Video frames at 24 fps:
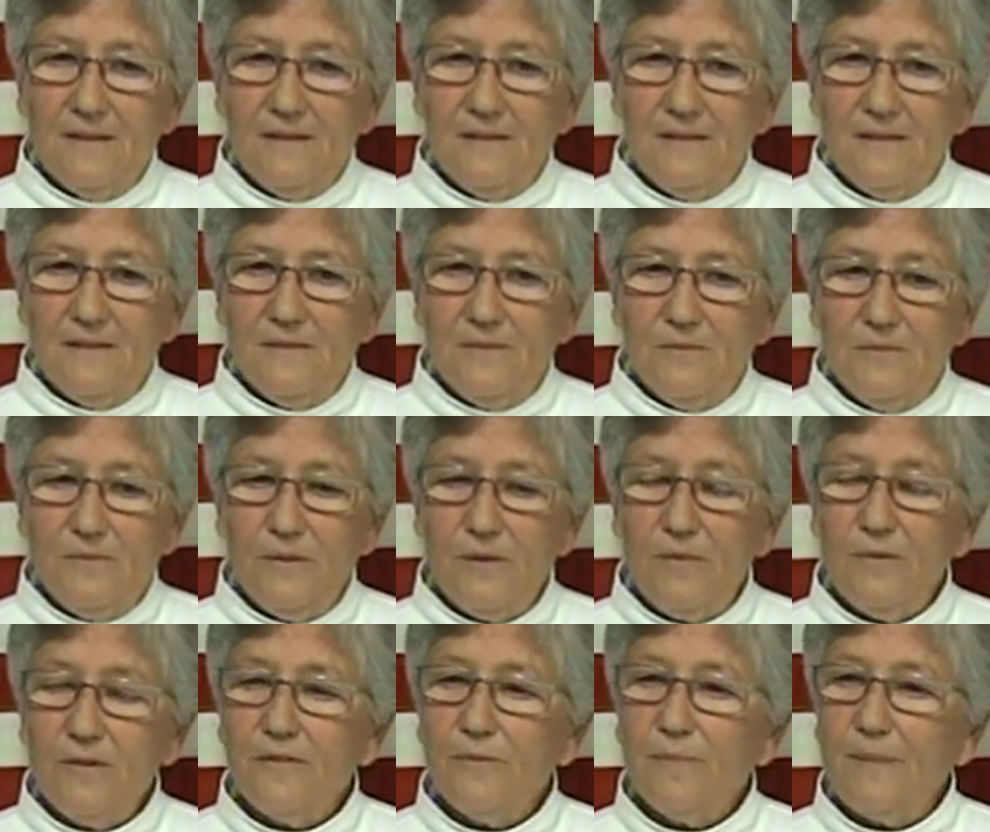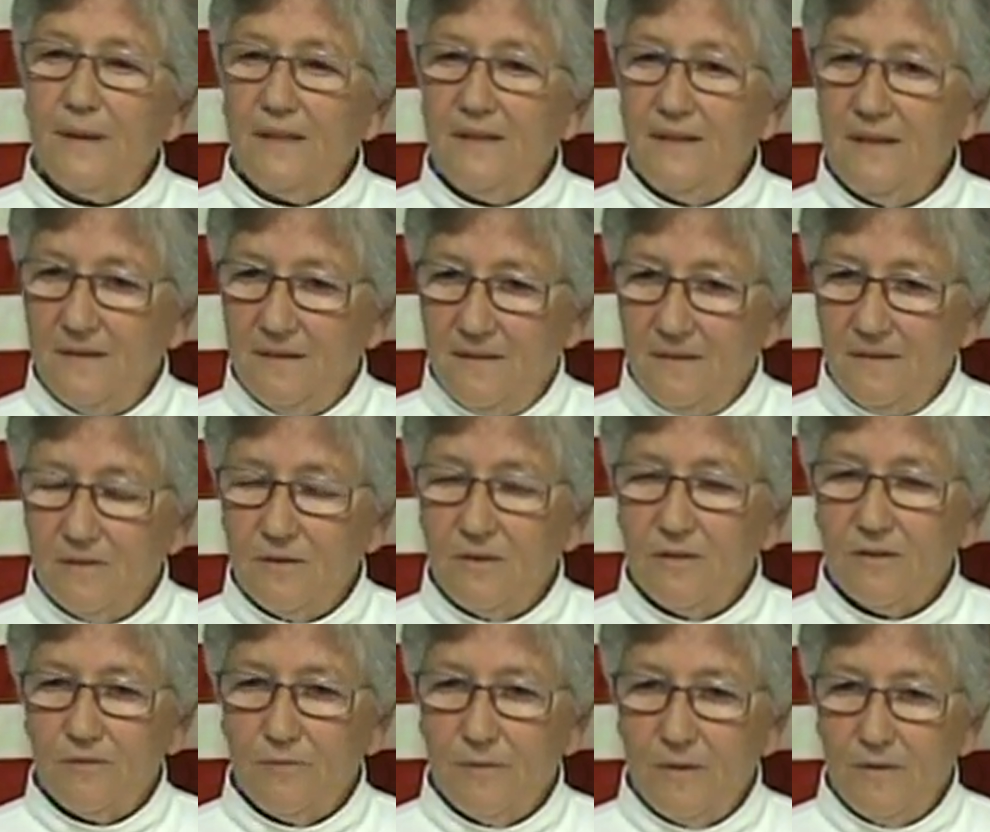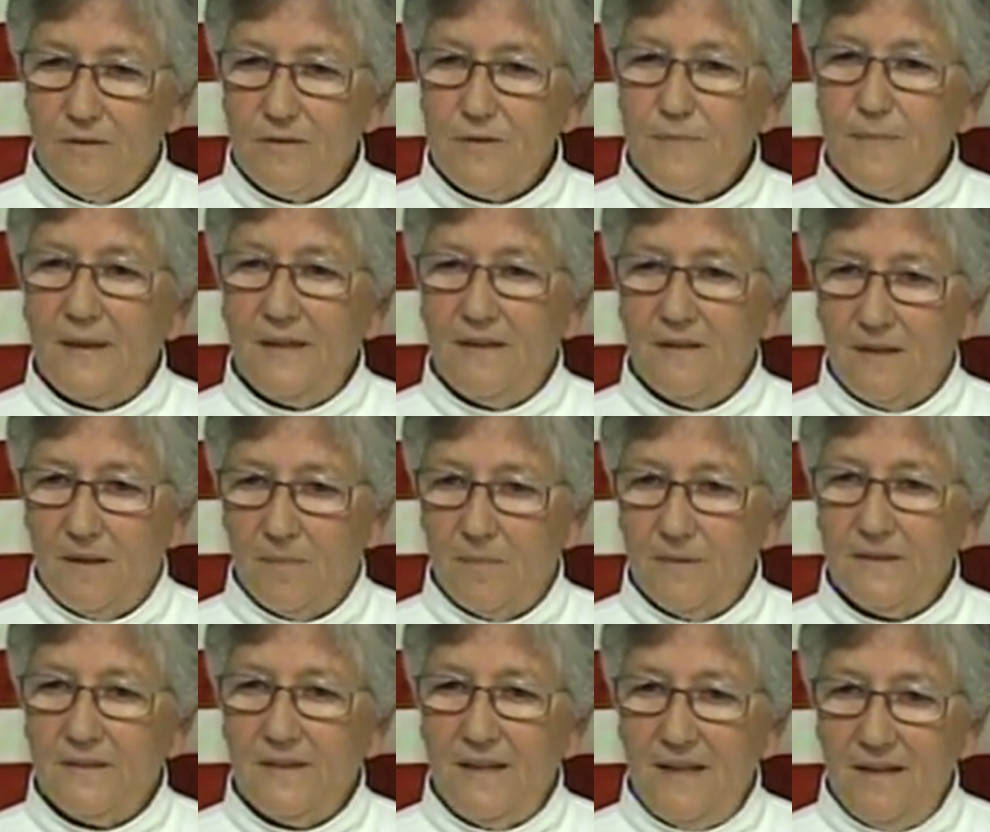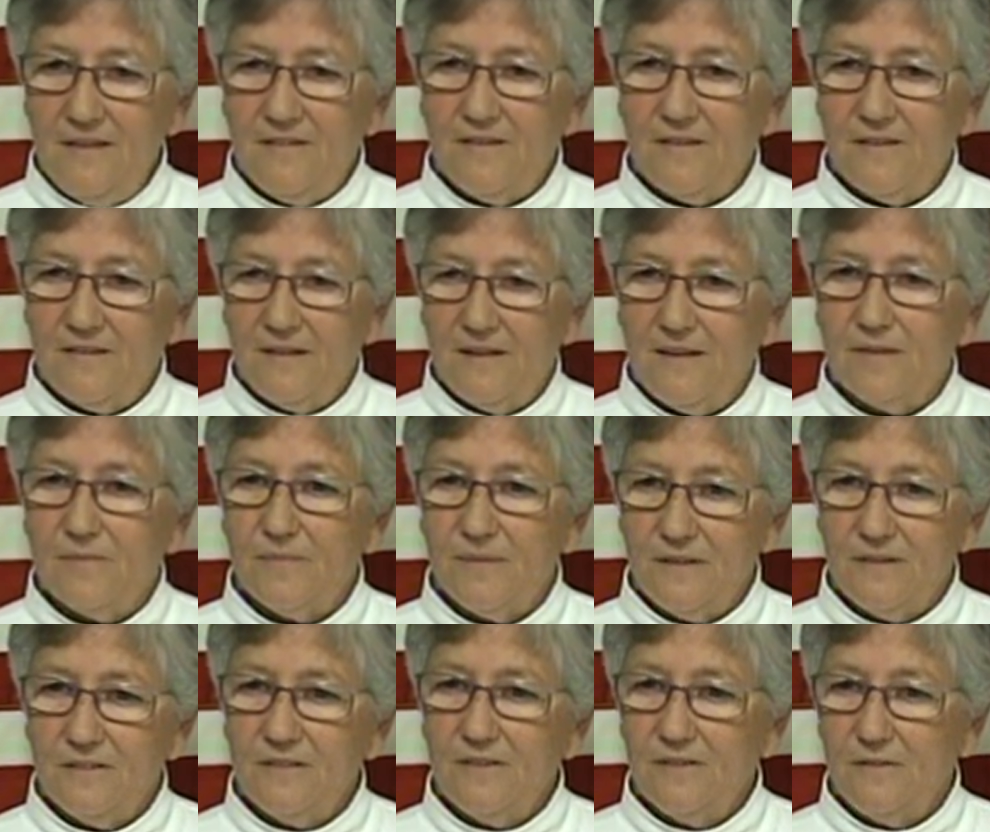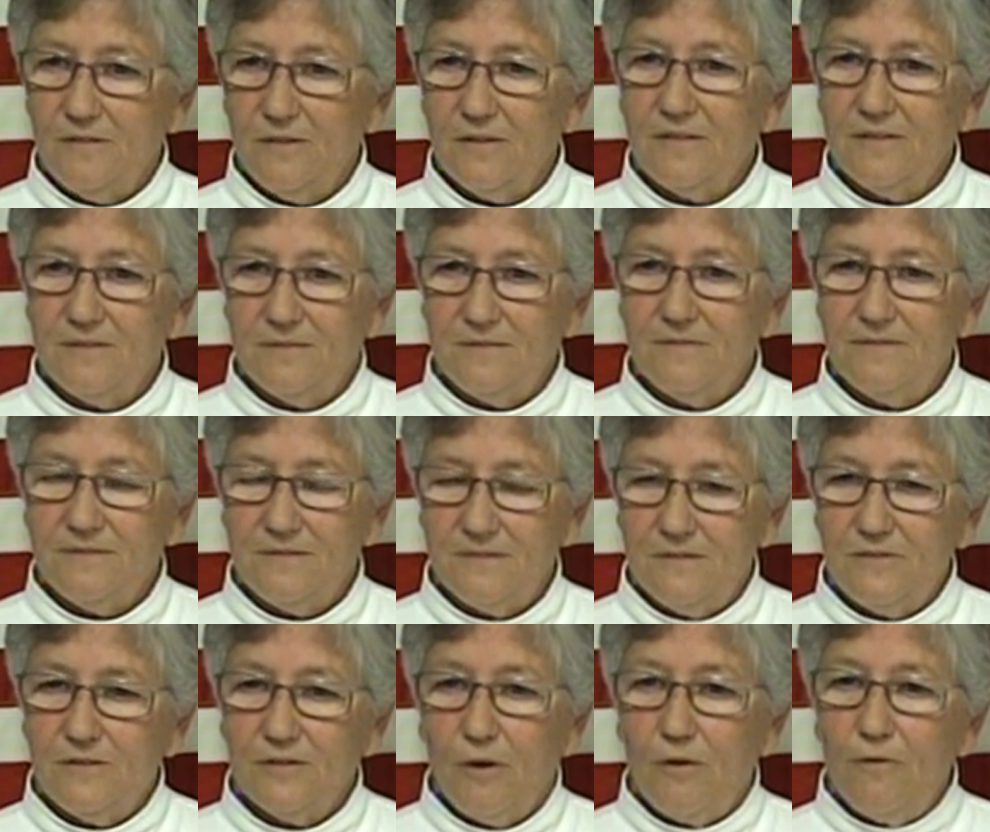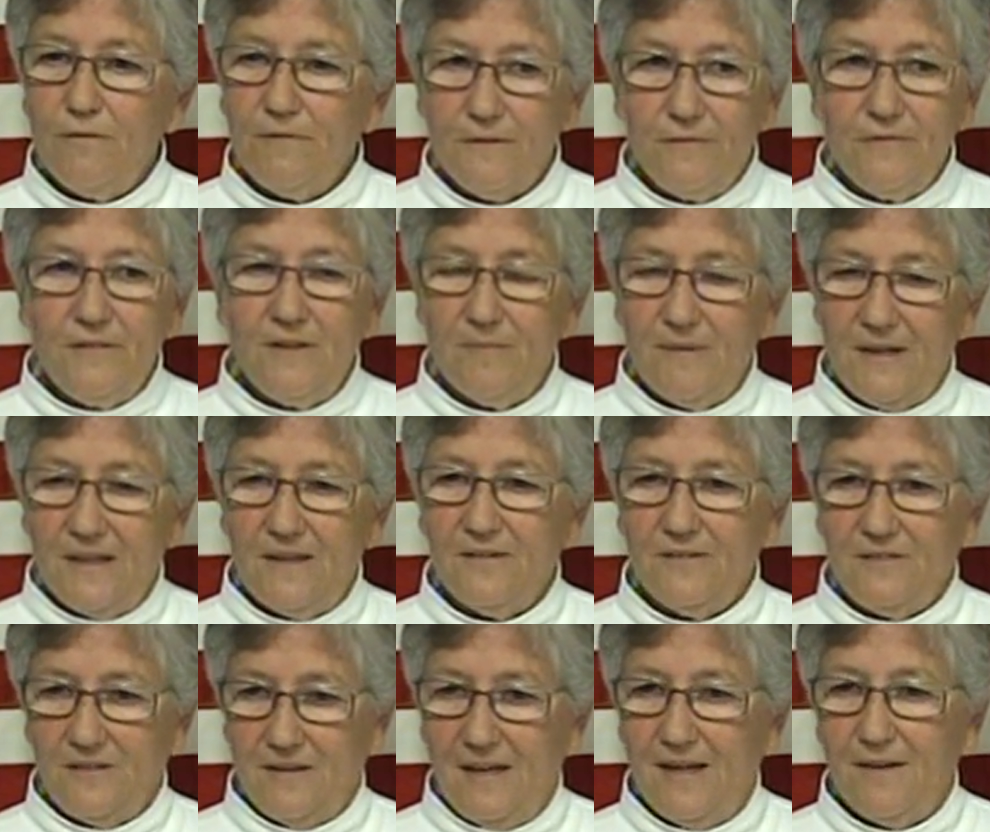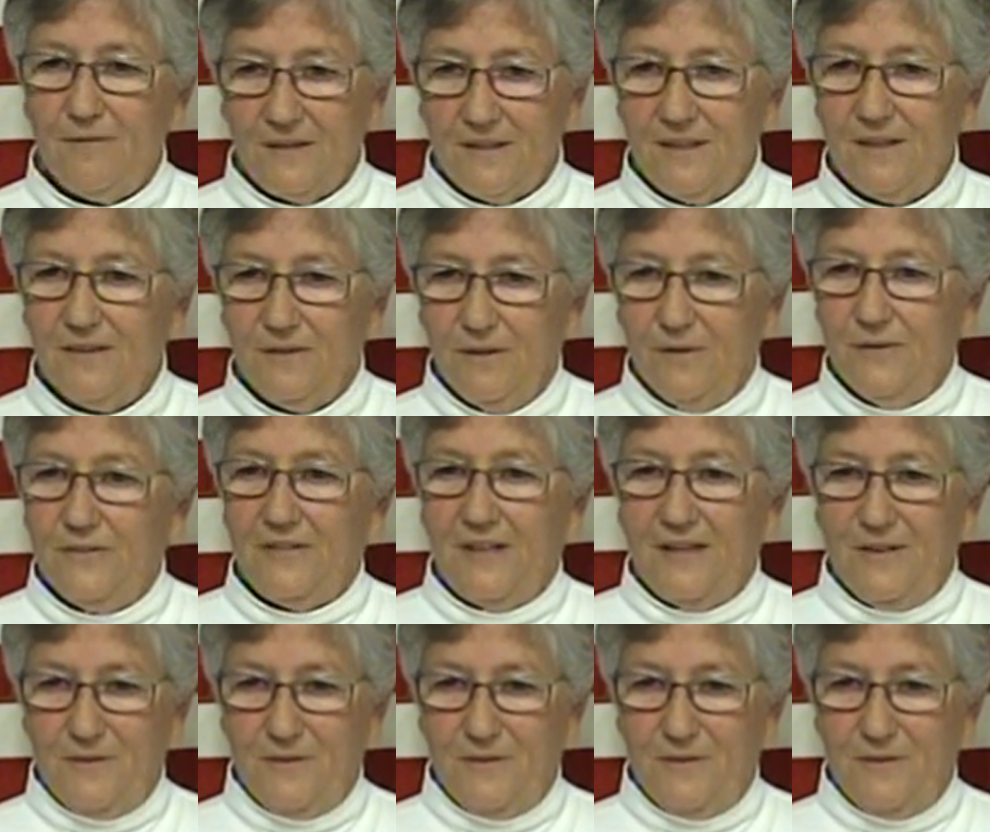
uh we would spend. the. of course, we would spend a couple of days in town because it took to go 50 miles in Africa in those